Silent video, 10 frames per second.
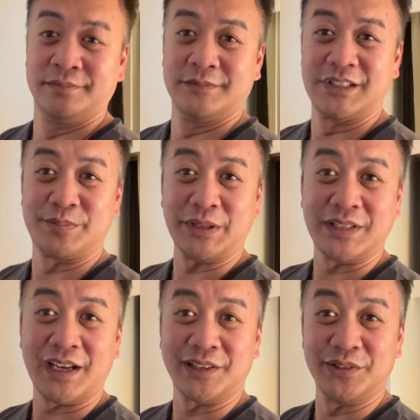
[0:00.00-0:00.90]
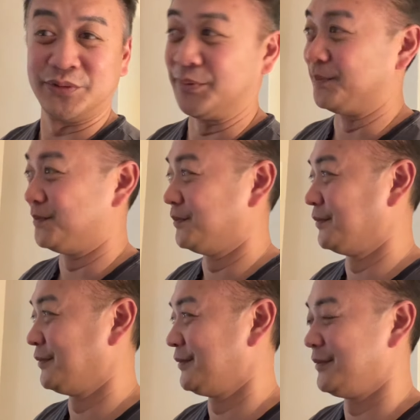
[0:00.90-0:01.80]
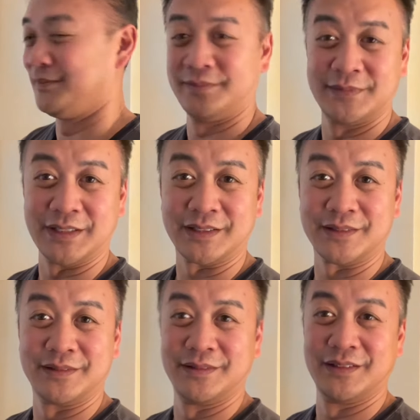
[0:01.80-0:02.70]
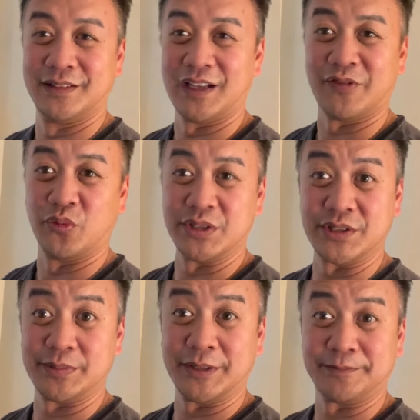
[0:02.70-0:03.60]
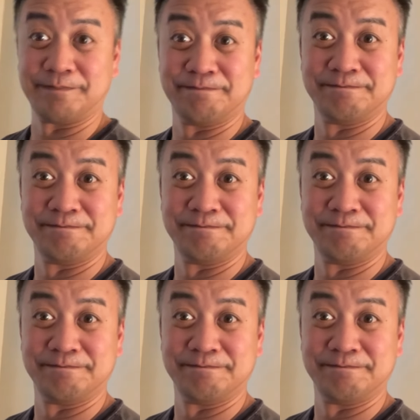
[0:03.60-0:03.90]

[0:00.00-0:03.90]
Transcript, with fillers: Spectacular room just off Oasis Street.